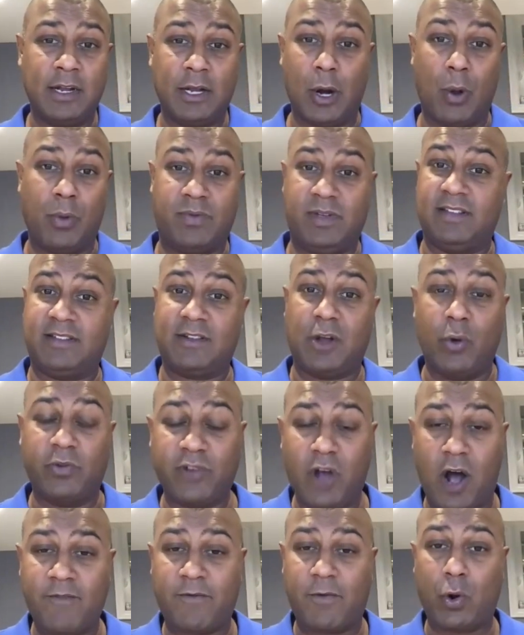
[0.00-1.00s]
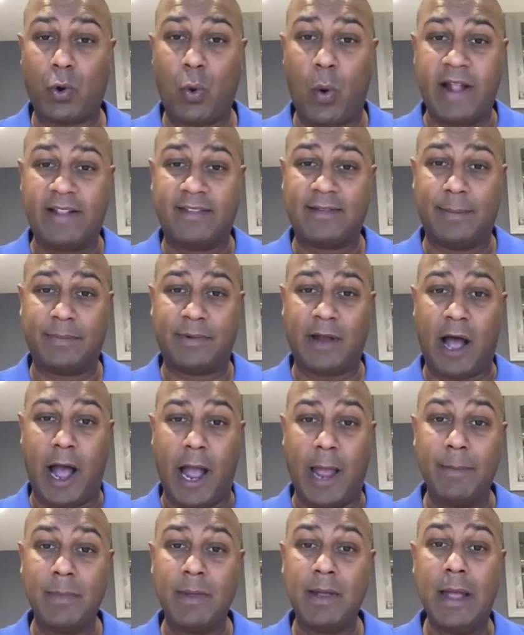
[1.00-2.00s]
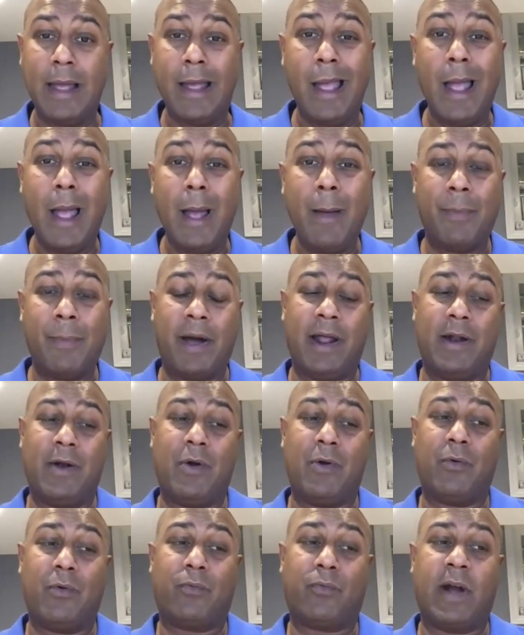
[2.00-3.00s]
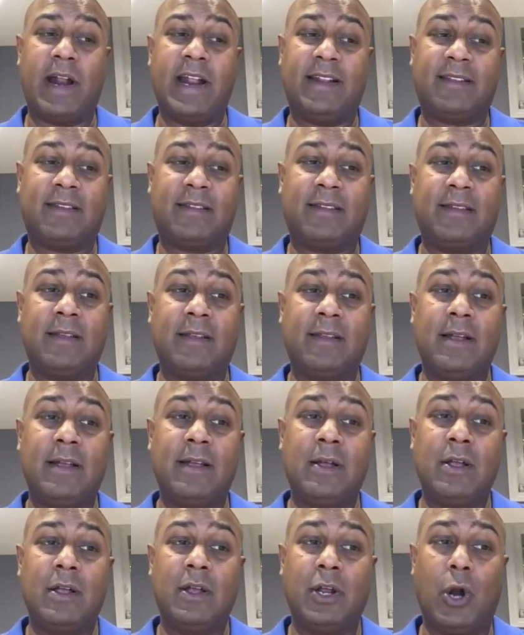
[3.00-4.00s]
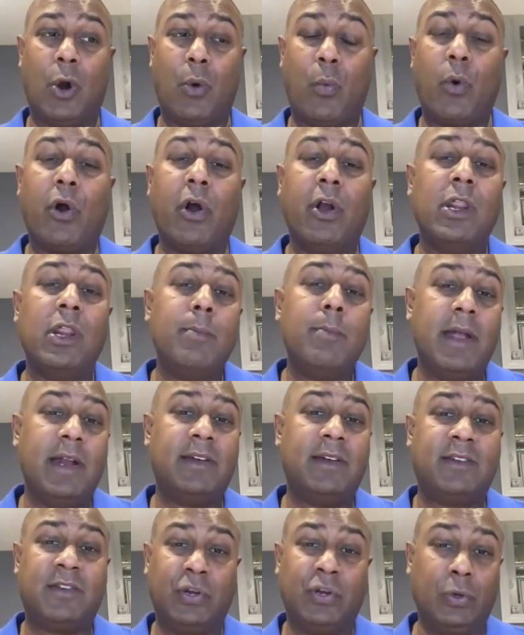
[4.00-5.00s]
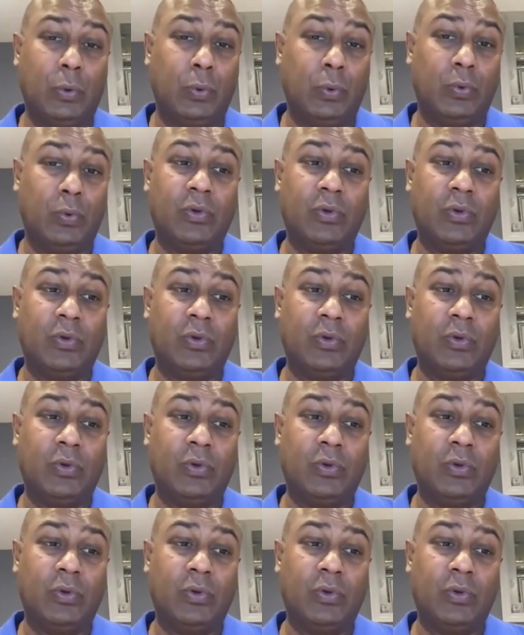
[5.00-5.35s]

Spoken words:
this goes on for quite some time. But rates, we're in the mid two.